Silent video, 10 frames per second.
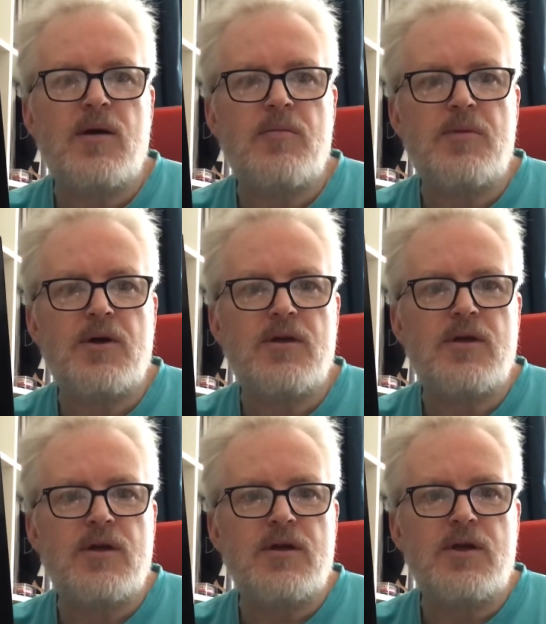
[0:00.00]
but
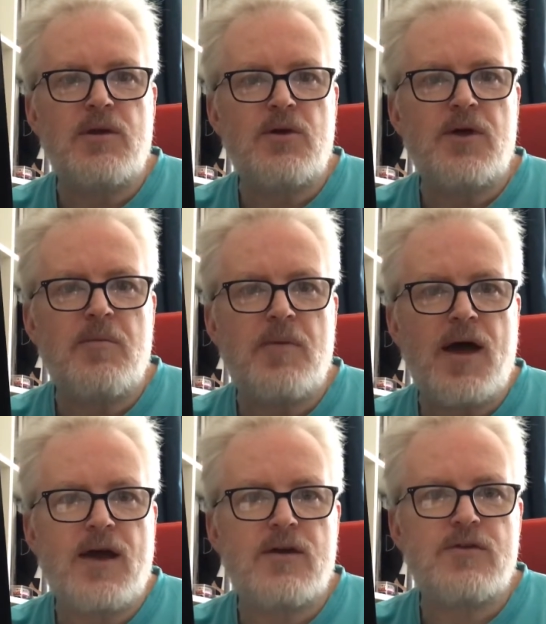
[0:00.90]
looking
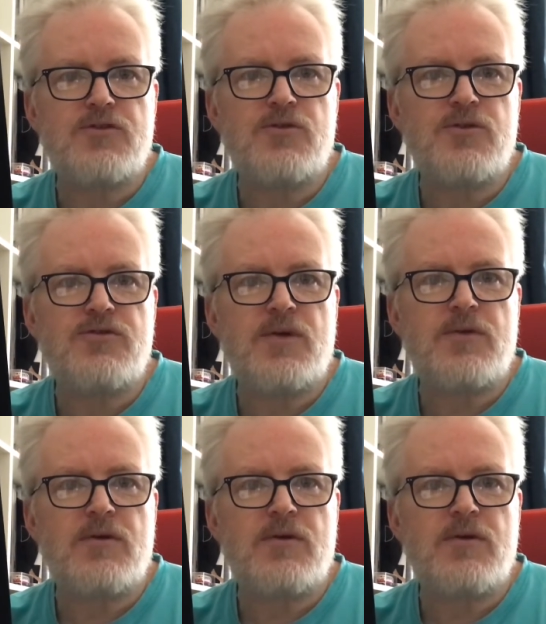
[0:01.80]
back, sort of 7 or